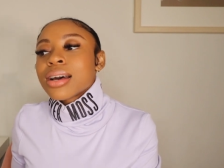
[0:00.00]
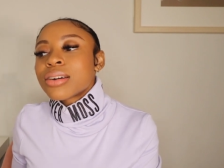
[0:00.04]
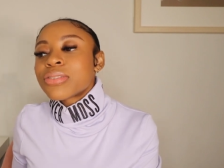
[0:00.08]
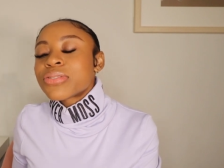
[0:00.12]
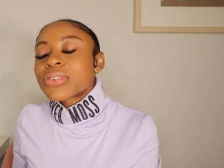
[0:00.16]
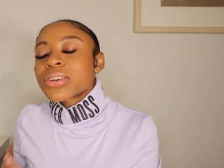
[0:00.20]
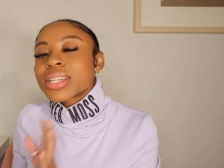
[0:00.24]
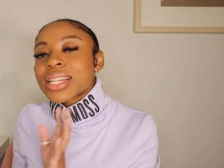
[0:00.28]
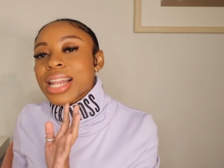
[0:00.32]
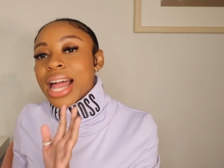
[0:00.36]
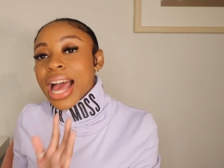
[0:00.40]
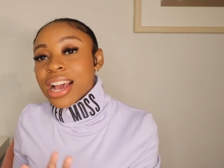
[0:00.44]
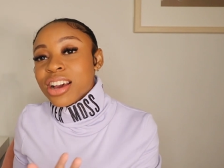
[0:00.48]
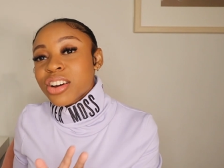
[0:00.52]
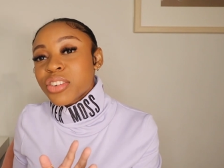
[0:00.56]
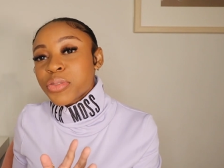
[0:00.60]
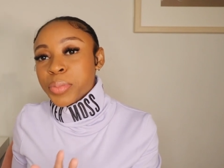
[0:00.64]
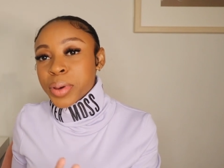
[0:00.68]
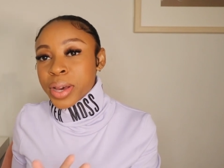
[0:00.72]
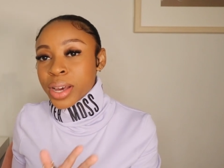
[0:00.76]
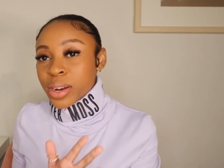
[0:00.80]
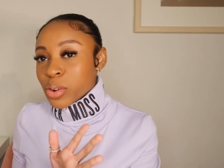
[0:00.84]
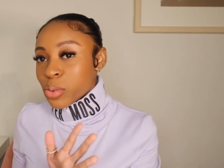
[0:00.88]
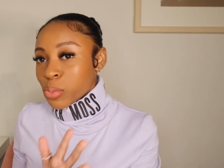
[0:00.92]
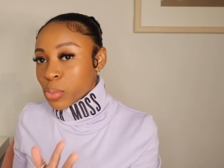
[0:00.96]
for lack of
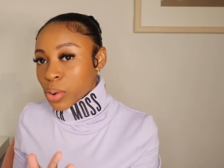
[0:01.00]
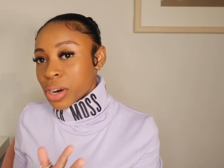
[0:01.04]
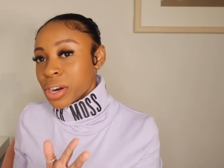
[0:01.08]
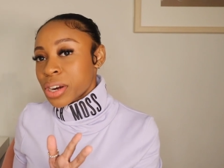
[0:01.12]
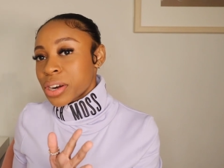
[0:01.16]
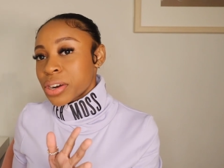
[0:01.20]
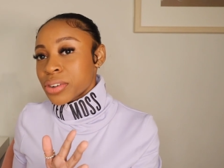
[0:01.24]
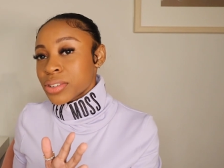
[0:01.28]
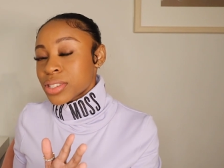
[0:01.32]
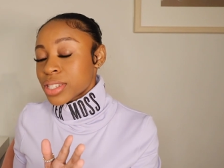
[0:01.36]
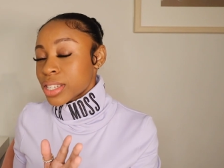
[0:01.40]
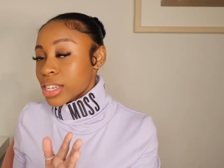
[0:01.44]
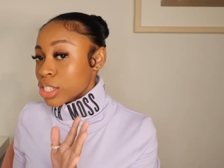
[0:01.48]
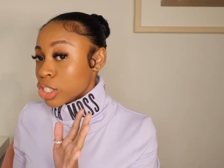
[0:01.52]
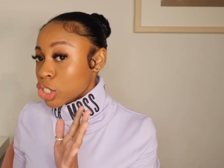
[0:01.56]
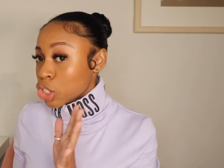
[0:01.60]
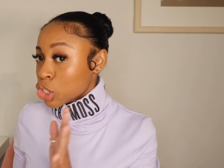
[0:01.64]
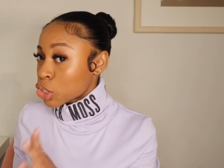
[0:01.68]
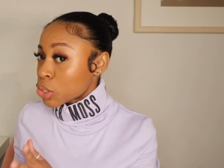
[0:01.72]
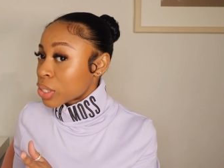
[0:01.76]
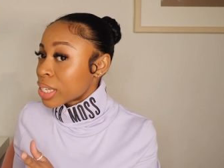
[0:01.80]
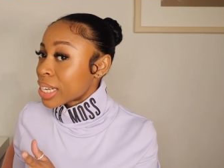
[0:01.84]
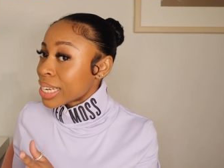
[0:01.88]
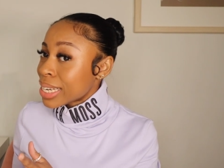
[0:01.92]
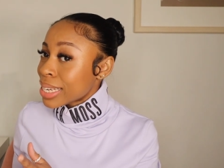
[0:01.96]
better words, a
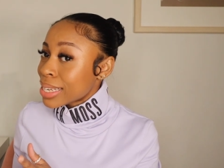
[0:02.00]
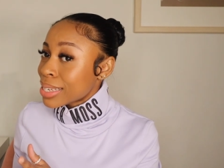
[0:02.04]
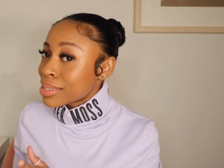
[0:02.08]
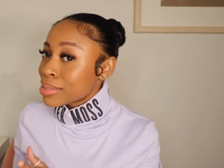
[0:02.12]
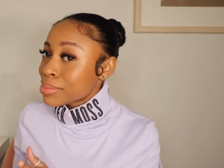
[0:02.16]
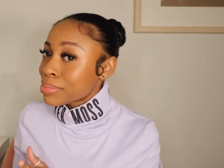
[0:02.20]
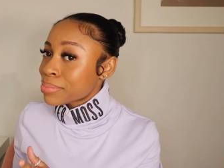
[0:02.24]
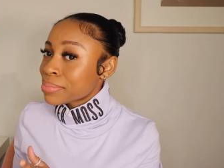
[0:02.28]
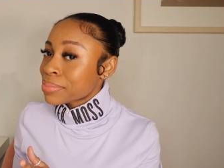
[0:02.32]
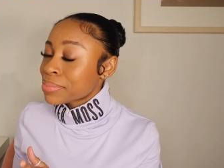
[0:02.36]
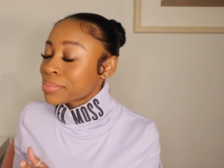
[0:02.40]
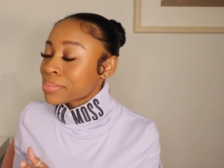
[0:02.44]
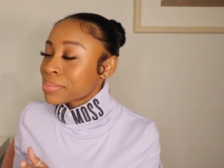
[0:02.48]
trend.